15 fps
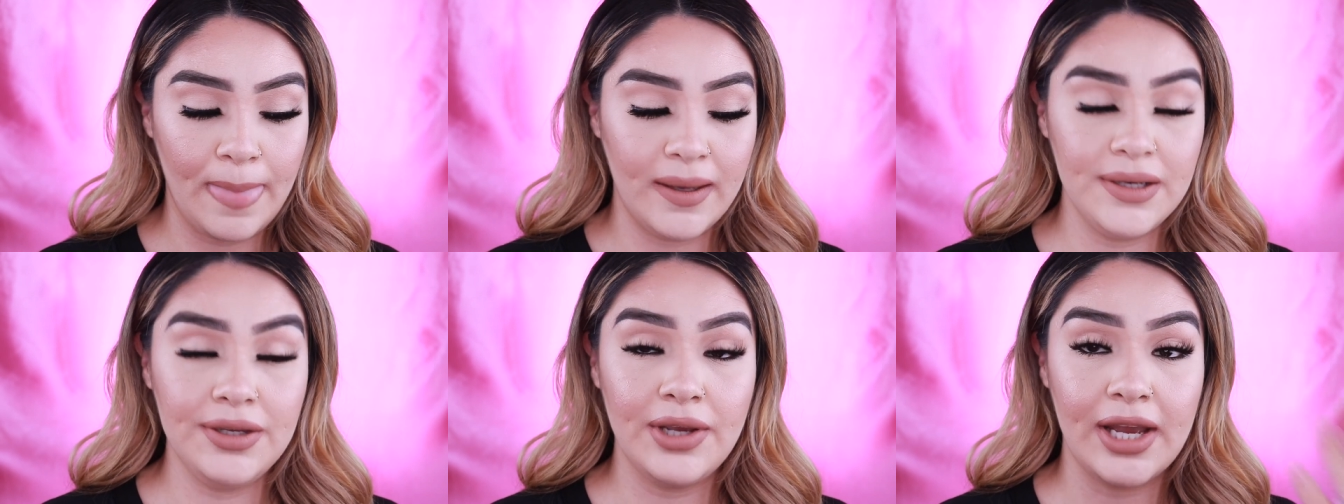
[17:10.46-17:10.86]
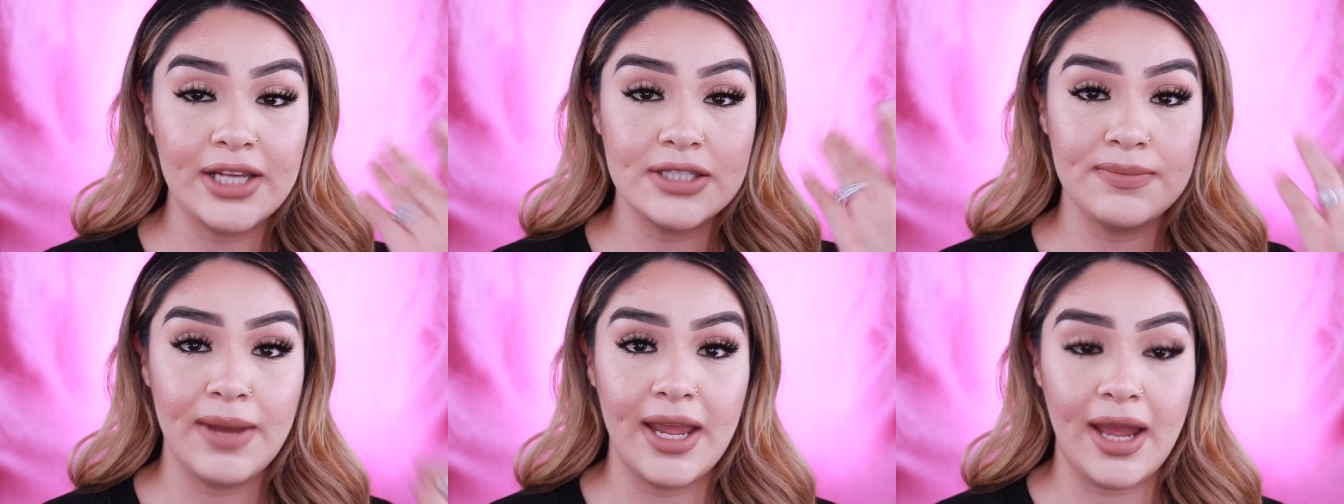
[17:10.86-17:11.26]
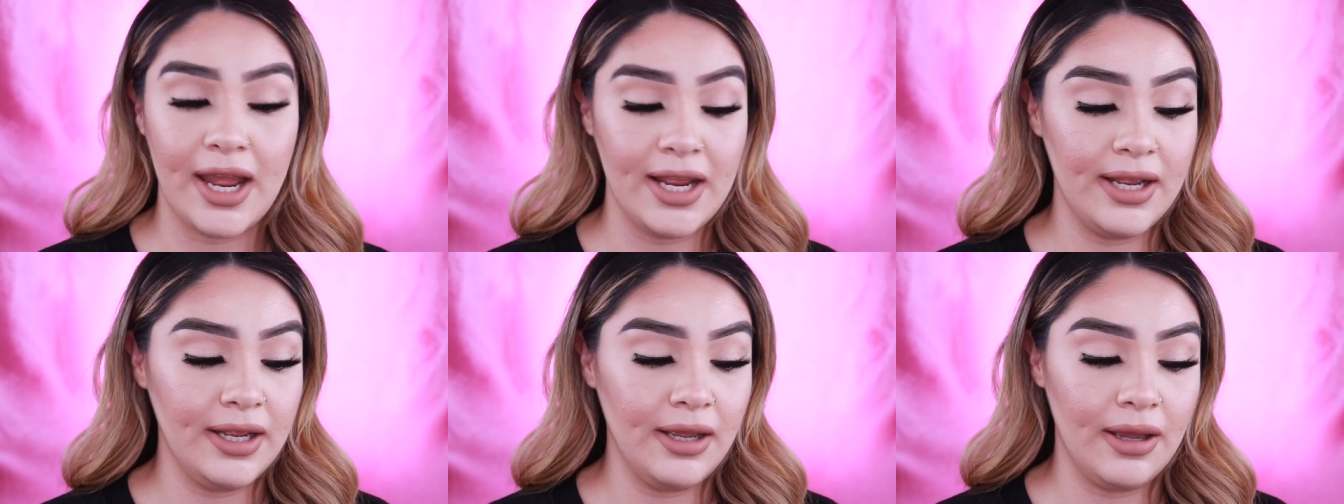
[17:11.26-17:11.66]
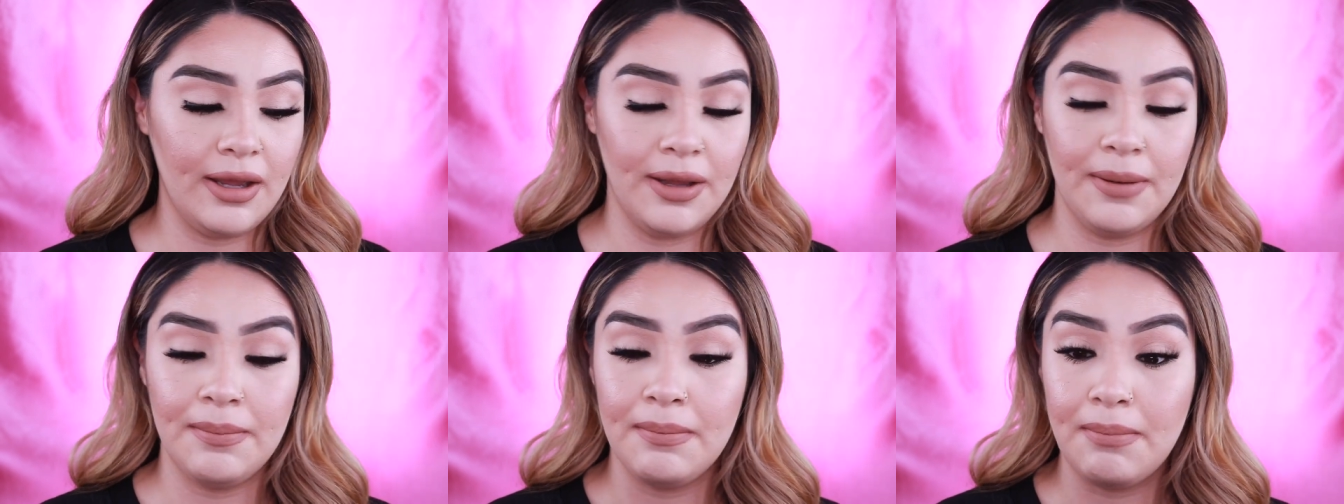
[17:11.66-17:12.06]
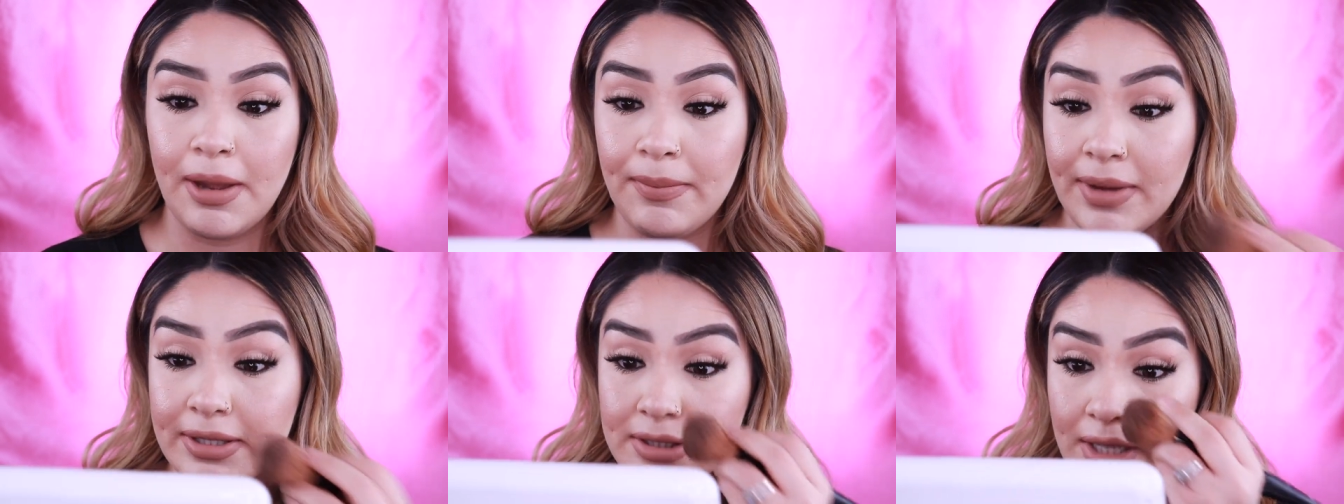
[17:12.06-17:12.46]
And you guys, my eye, um, my
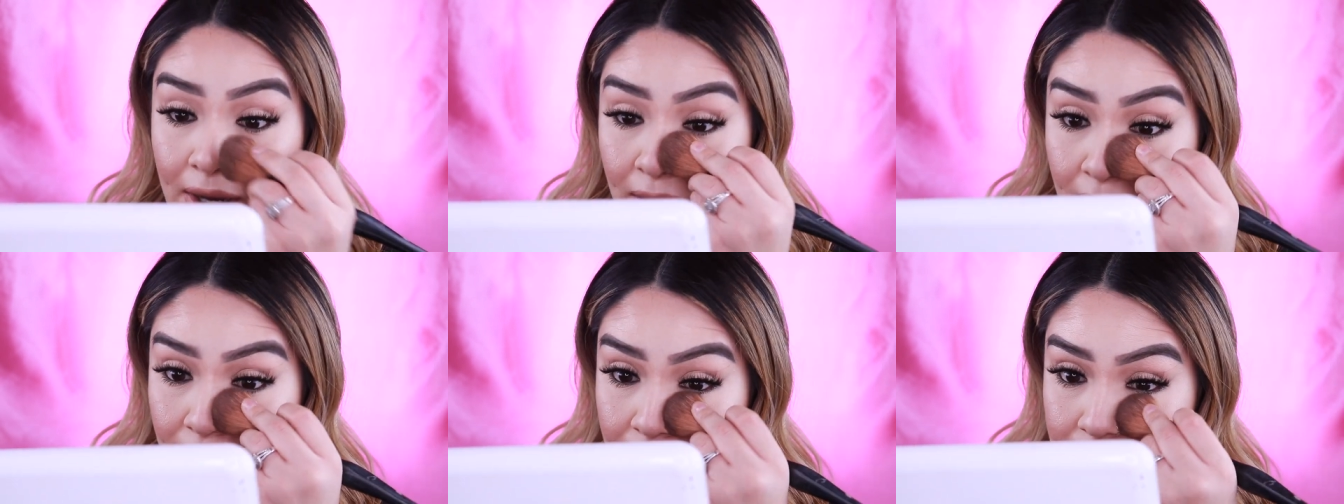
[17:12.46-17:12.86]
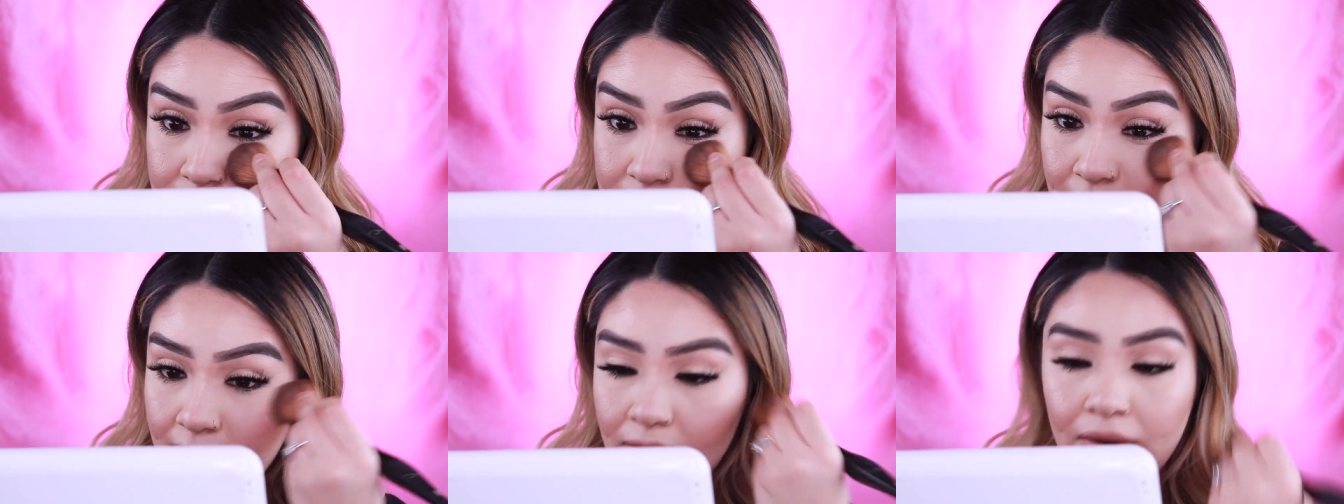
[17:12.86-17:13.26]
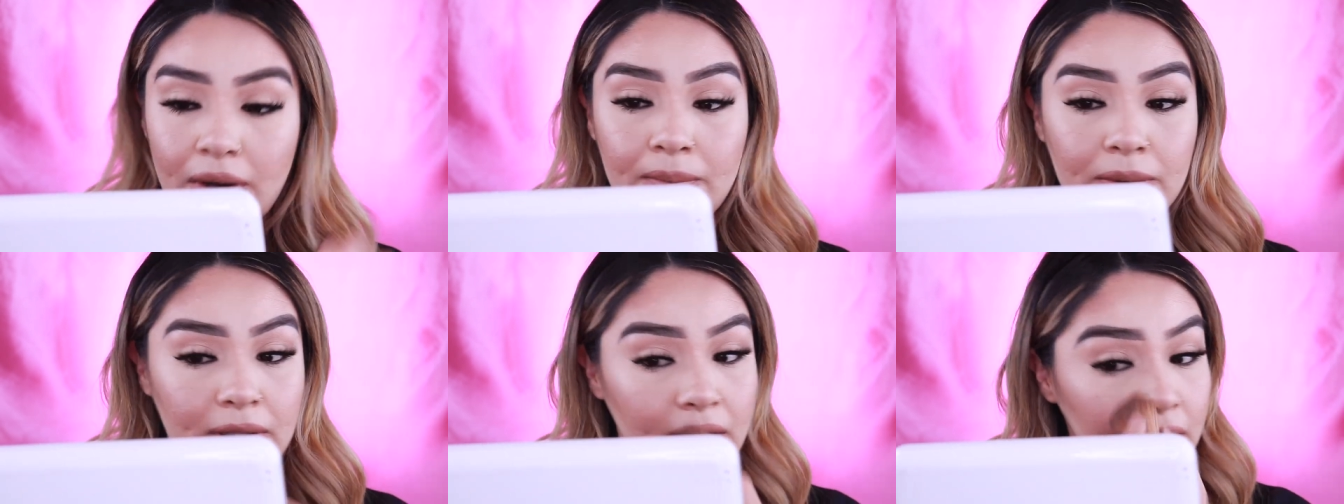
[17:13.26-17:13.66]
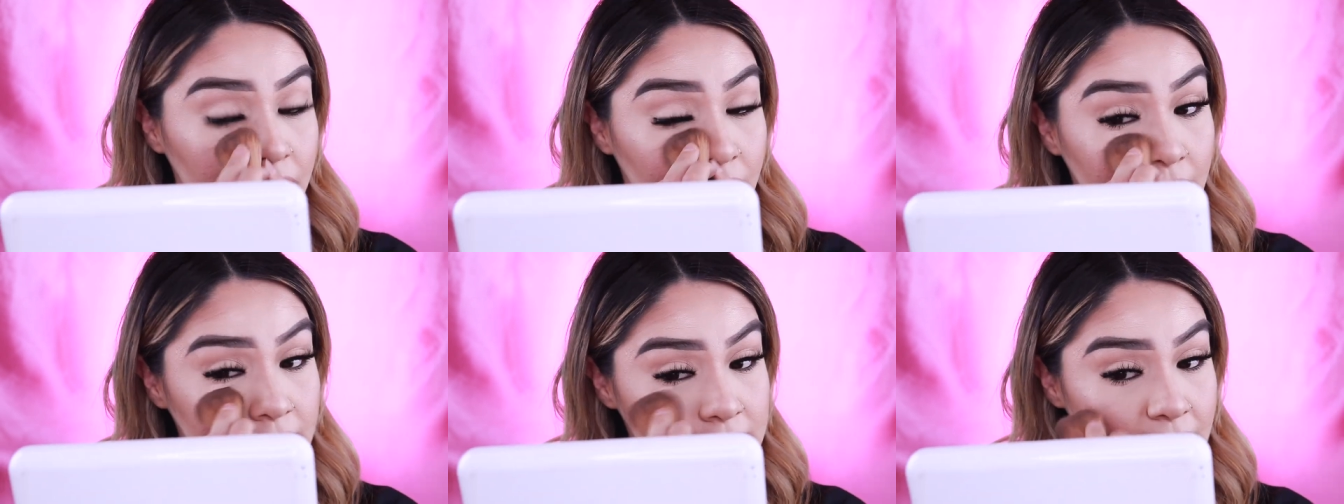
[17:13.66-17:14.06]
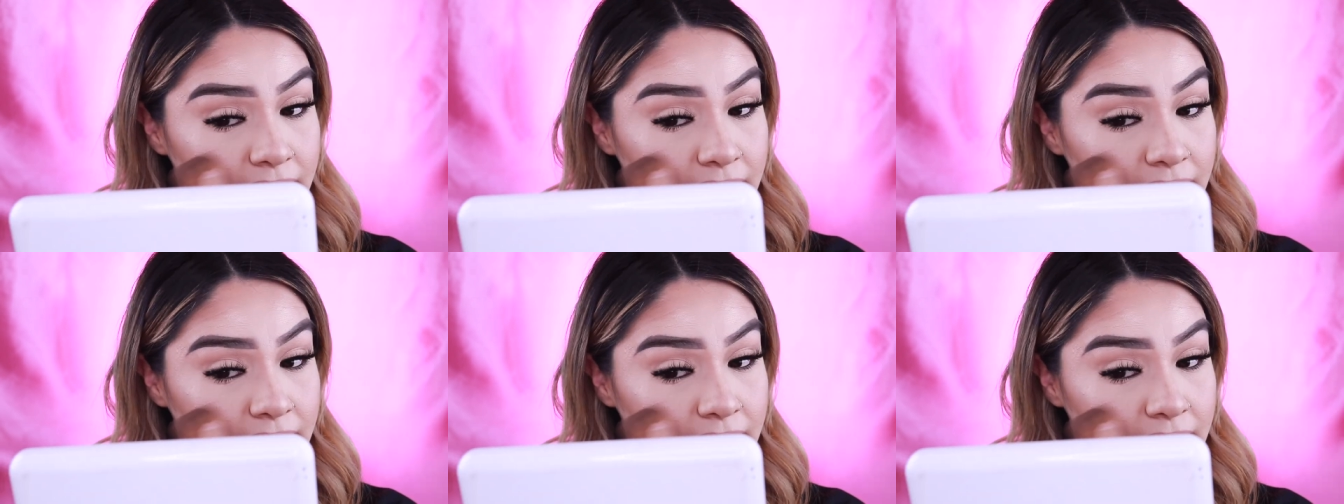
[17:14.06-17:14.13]
mascara is like crumbling, you guys.